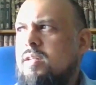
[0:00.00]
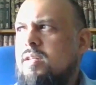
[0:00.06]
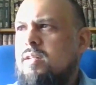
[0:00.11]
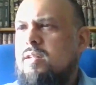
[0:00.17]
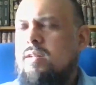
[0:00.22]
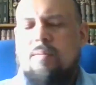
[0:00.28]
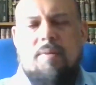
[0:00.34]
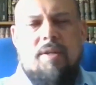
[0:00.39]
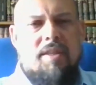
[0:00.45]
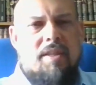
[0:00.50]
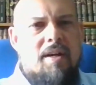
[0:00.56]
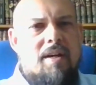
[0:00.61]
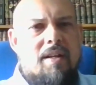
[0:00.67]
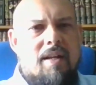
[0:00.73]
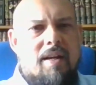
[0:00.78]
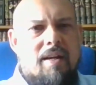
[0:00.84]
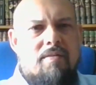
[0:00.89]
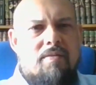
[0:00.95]
in
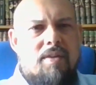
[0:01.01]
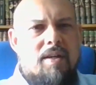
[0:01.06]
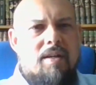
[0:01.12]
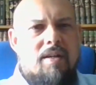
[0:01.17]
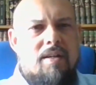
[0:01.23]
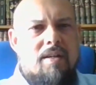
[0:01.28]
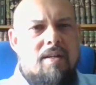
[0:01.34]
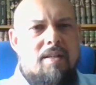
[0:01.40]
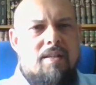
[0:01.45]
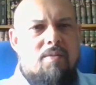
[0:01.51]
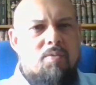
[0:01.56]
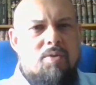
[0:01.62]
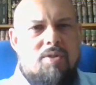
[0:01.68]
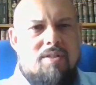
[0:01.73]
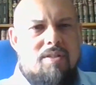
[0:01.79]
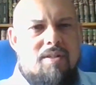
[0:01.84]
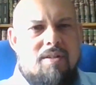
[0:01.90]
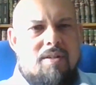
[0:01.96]
Ramadan, I think uh, there
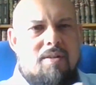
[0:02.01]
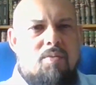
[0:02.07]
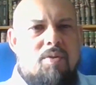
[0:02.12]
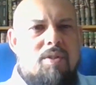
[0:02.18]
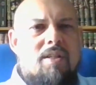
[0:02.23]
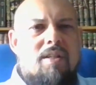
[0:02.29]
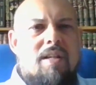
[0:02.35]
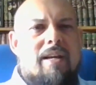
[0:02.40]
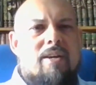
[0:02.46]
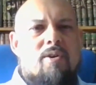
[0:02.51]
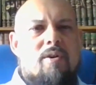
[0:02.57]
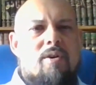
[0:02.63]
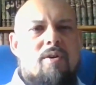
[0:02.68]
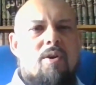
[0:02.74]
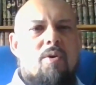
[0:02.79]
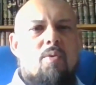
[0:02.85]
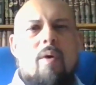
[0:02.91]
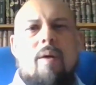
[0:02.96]
was, a, we did like
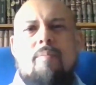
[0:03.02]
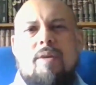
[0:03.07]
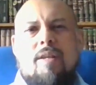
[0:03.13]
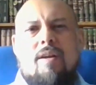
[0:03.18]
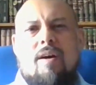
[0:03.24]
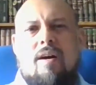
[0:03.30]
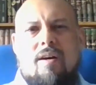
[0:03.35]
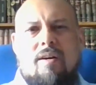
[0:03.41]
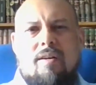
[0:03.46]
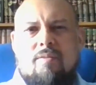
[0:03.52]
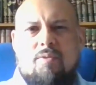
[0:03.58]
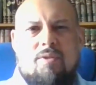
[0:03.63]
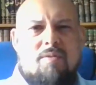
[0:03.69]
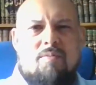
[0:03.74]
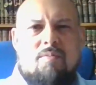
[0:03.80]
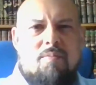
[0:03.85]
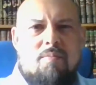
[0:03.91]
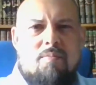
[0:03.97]
a, a webinar. It
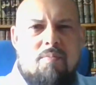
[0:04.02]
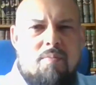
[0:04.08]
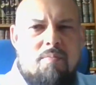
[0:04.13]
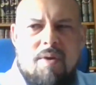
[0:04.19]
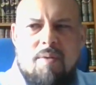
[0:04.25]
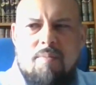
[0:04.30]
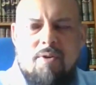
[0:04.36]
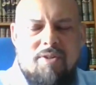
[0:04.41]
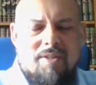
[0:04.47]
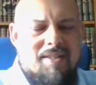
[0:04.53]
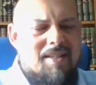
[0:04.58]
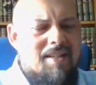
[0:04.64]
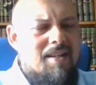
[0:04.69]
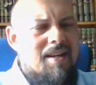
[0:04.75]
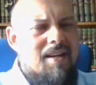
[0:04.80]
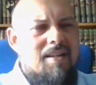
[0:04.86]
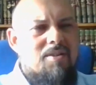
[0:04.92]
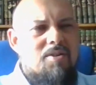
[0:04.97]
was in maybe on
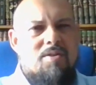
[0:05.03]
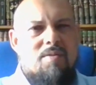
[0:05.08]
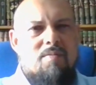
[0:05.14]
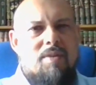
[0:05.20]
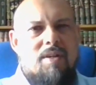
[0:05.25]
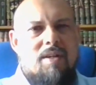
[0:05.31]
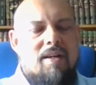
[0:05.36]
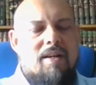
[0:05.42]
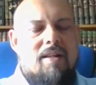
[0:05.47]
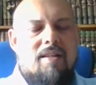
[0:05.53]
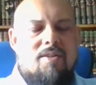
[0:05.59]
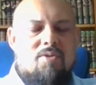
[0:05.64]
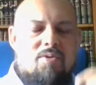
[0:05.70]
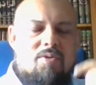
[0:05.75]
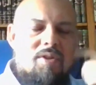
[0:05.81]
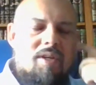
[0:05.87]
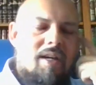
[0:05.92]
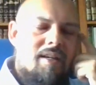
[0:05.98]
Zakat or something like that.
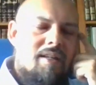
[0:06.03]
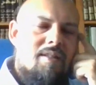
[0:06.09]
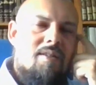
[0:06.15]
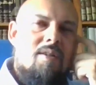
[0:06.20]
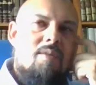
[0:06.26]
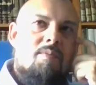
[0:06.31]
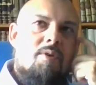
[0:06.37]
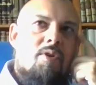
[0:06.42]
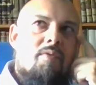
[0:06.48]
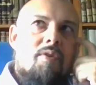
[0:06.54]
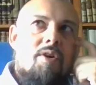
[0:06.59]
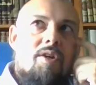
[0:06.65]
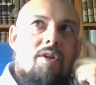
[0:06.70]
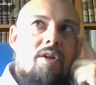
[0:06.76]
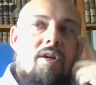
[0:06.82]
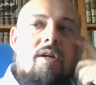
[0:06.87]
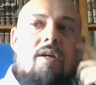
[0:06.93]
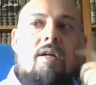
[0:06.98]
So, yeah, it's going to be over a
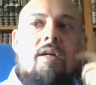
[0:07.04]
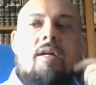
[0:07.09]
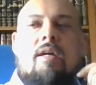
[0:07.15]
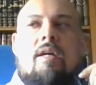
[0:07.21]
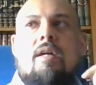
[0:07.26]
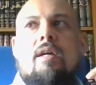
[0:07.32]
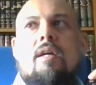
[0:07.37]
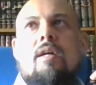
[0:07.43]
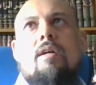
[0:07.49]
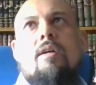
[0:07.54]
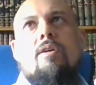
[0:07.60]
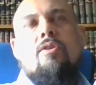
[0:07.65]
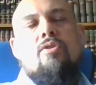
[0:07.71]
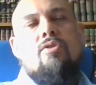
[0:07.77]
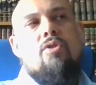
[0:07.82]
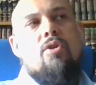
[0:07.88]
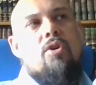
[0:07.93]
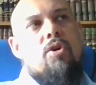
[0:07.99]
year.
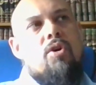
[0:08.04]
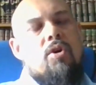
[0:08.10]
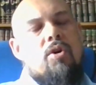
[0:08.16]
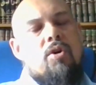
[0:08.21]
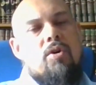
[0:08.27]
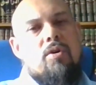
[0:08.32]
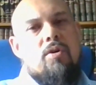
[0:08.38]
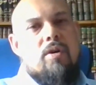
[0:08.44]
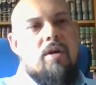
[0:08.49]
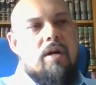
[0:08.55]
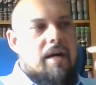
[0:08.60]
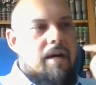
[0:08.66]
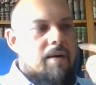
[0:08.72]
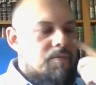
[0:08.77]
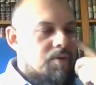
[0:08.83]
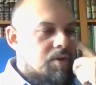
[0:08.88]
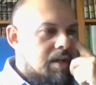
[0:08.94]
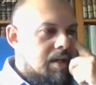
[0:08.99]
So,
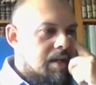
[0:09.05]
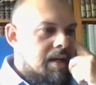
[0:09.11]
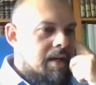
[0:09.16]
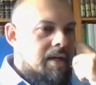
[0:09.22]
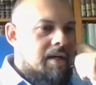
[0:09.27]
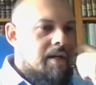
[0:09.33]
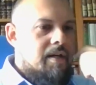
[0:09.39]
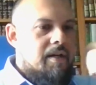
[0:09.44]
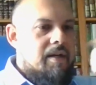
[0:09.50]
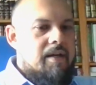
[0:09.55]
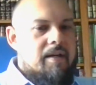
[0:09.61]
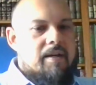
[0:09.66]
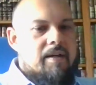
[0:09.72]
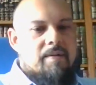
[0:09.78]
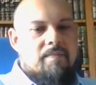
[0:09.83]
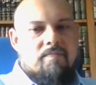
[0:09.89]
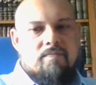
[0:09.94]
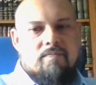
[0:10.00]
alhamdulillah,
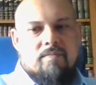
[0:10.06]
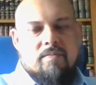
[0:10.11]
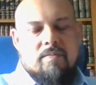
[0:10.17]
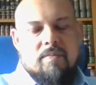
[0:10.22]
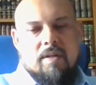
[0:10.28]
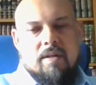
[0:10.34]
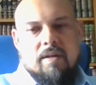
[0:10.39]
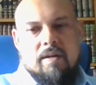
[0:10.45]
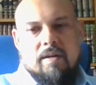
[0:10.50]
um,